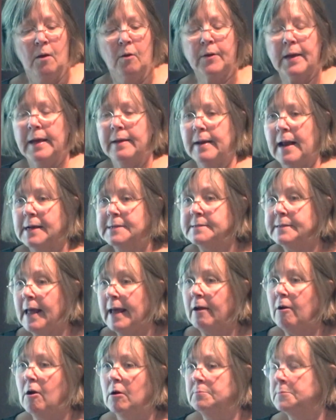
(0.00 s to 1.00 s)
Okay, next
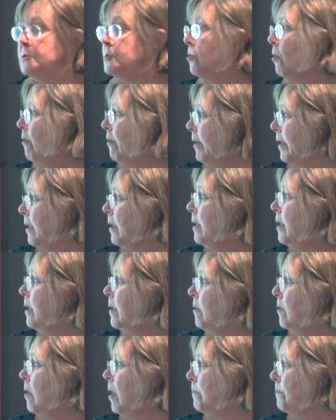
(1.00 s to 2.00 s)
take-home story
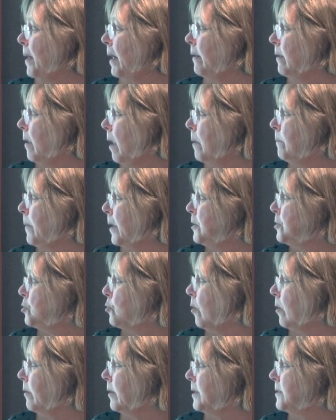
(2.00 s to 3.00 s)
on my
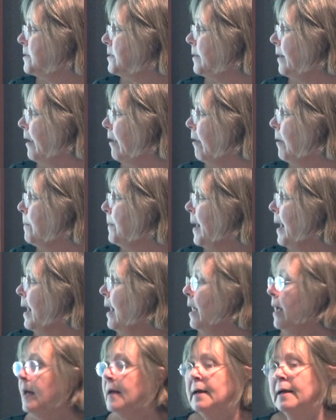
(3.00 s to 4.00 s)
short list there.
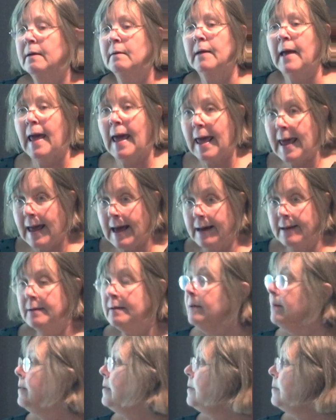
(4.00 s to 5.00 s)

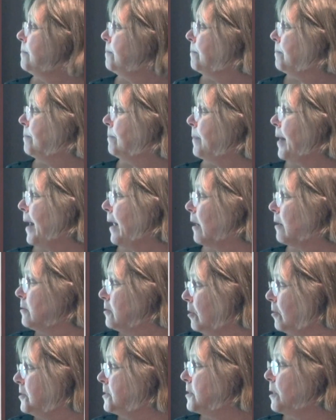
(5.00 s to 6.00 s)
And that
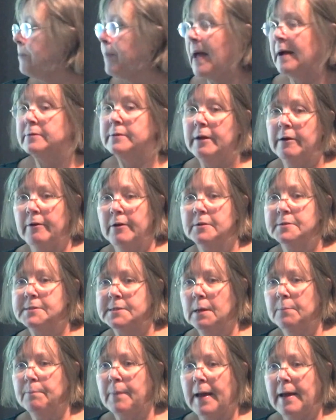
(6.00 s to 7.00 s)
includes the bacterial
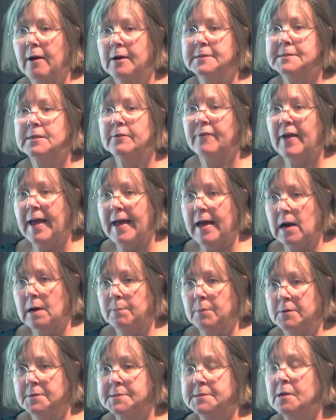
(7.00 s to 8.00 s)
symbionts of
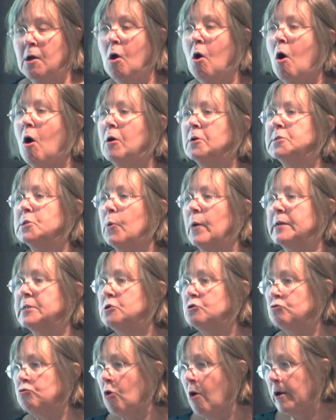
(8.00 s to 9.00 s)
animals, also
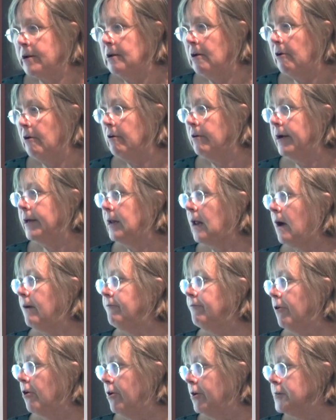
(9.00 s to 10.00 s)
extraordinarily
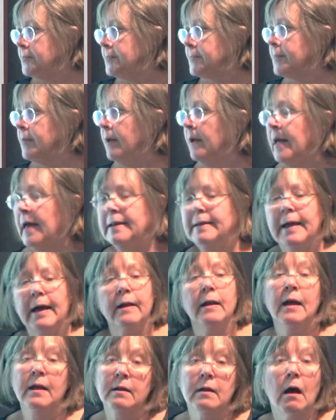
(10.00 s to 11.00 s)
diverse, and
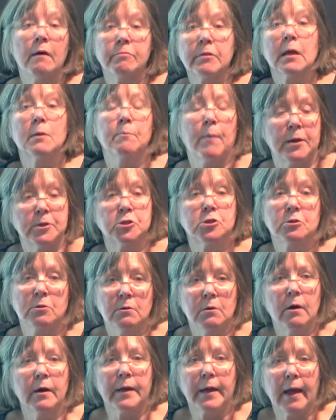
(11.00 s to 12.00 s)
yet nothing much to
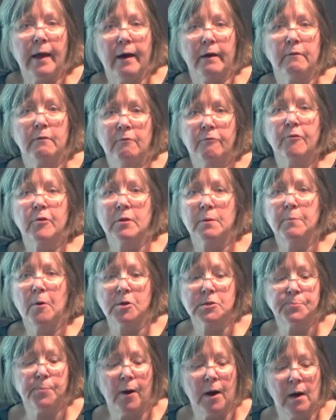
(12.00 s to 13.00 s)
look at for the
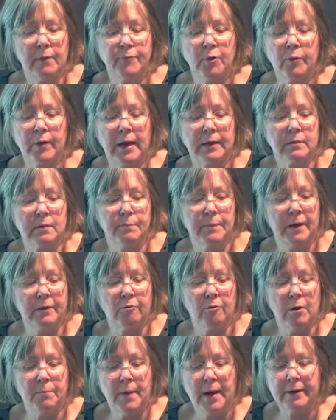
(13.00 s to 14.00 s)
most part if you get them
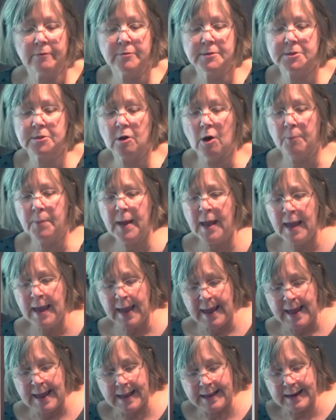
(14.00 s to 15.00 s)
under a microscope.
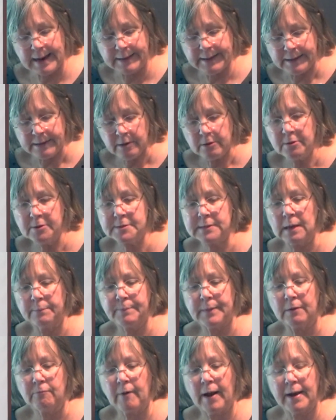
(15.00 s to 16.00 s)
And I need to do
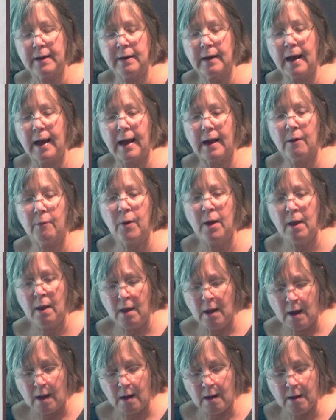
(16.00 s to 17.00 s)
something right now
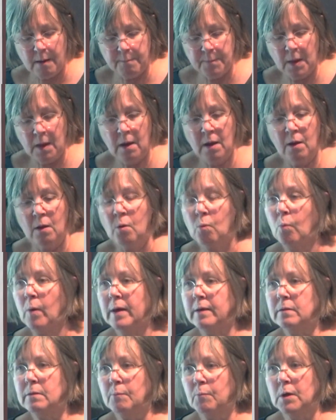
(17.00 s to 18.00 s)

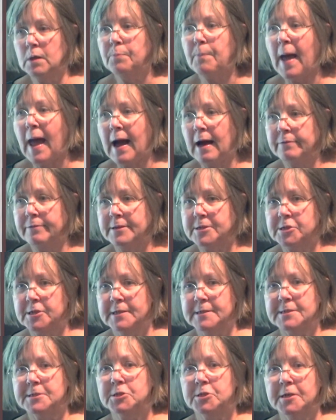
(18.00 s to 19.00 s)
with
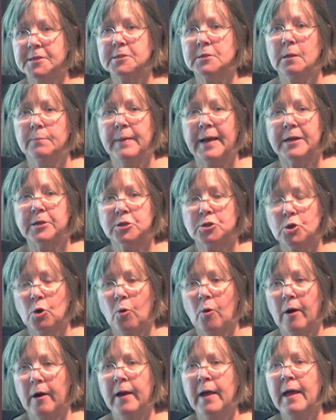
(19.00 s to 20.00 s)
pathogens just to make
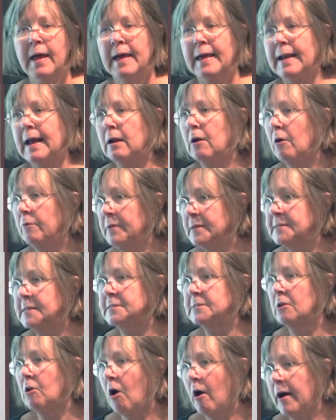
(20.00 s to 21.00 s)
sure, and I know this
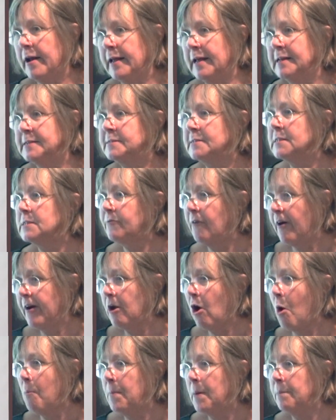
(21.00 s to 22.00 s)
is an audience that's
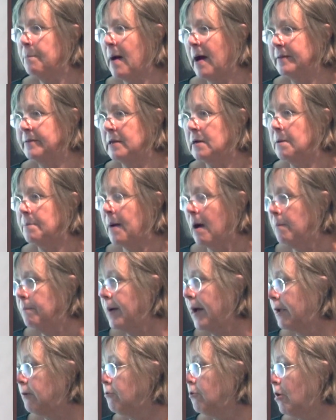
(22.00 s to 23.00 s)
very open-minded about
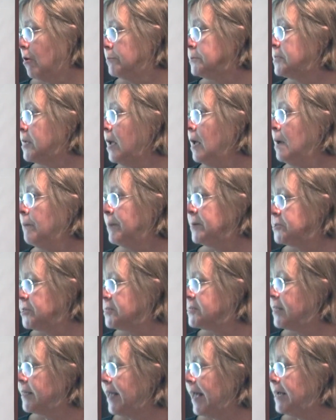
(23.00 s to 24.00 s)
microbes, but
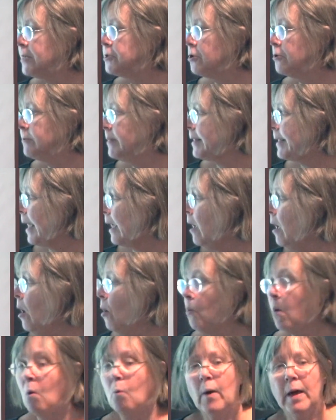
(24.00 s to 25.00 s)
just in case you're thinking,
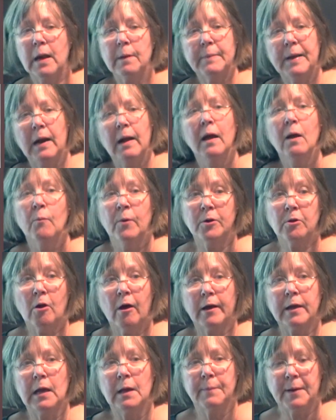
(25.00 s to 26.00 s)
well, wait a minute, we're
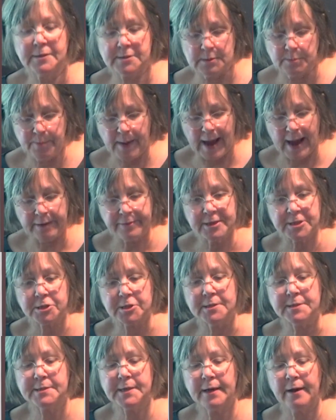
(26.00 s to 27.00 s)
talking about some
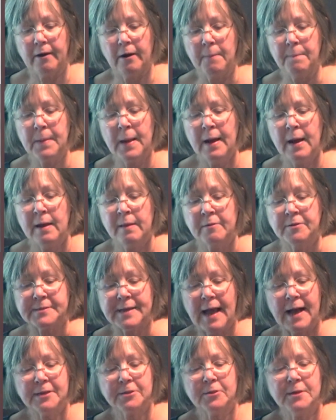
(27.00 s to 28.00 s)
pathogens here, there's
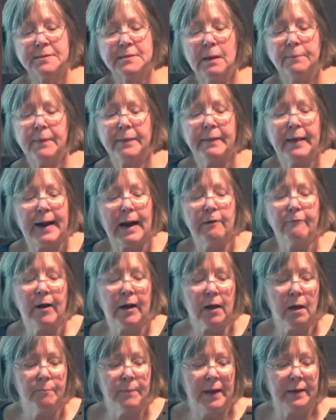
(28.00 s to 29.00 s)
actually something that I
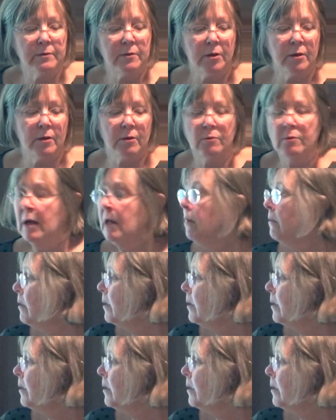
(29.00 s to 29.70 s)
recommend to you.